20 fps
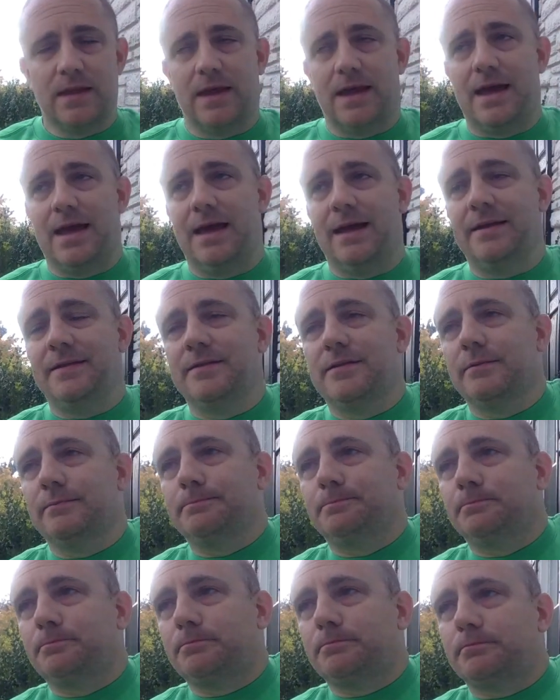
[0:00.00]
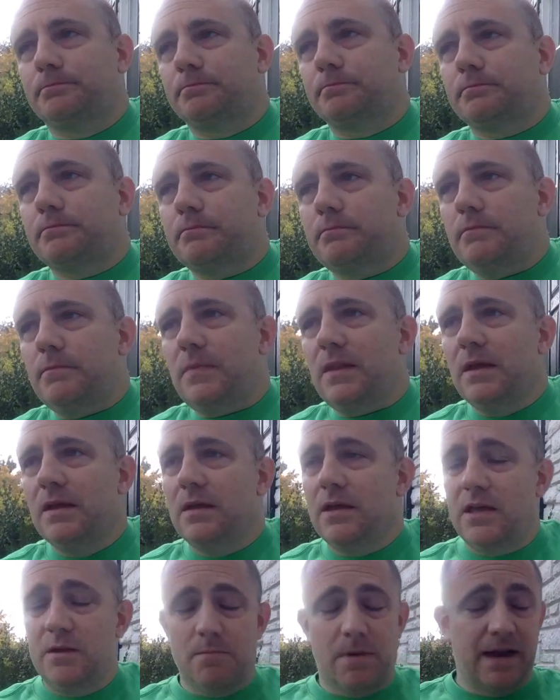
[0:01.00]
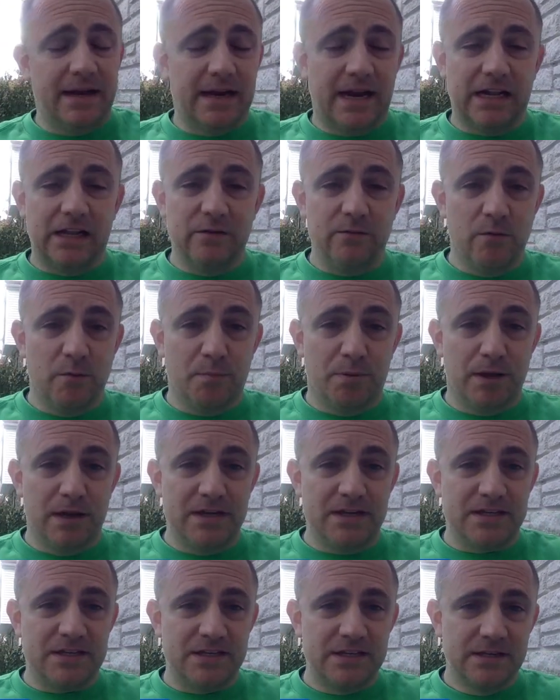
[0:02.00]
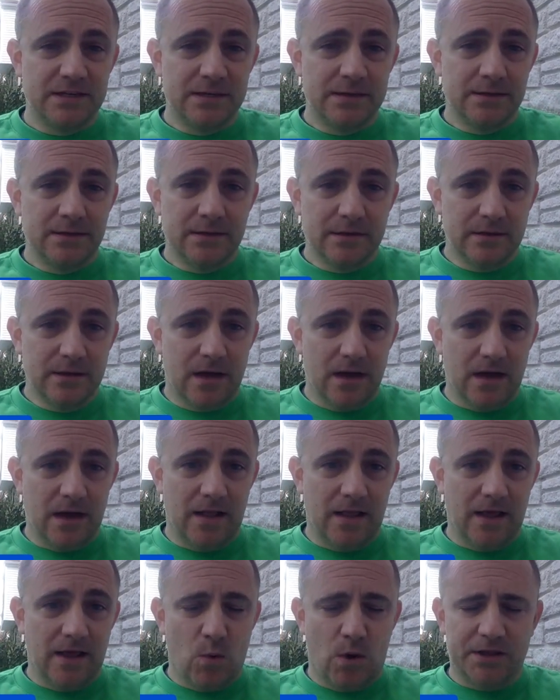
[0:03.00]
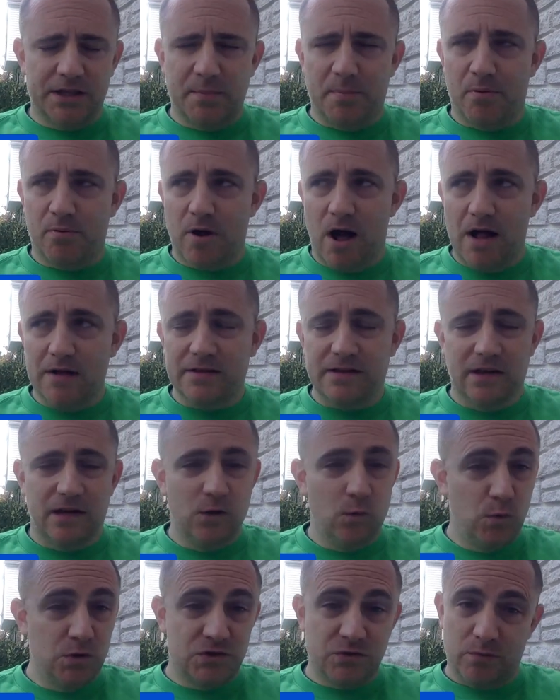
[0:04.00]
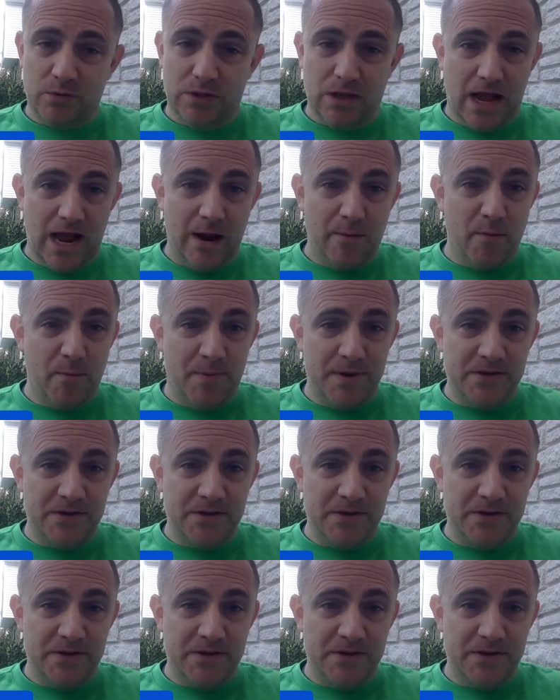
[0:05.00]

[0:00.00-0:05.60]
And might not only replace a guy like Wandy Peralta, who was a reliable